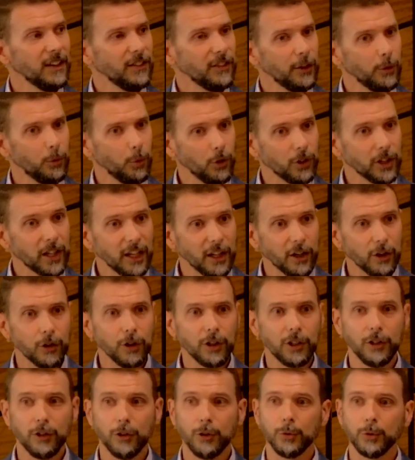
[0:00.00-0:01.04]
that will
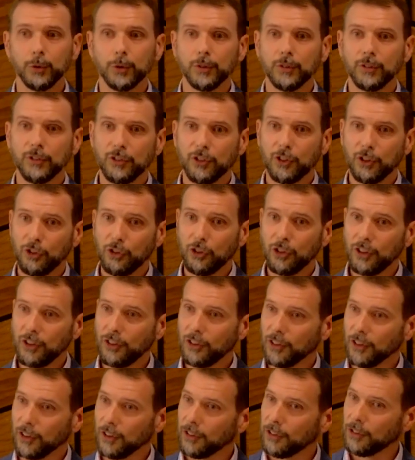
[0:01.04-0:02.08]
carry you to
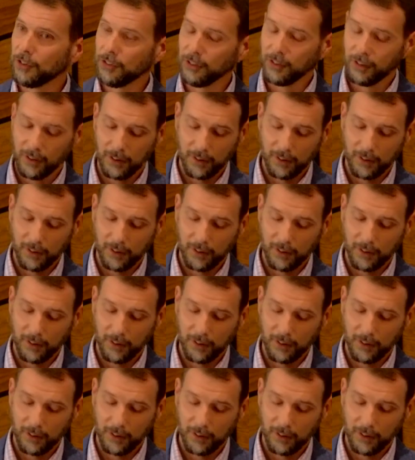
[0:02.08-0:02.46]
Jesus.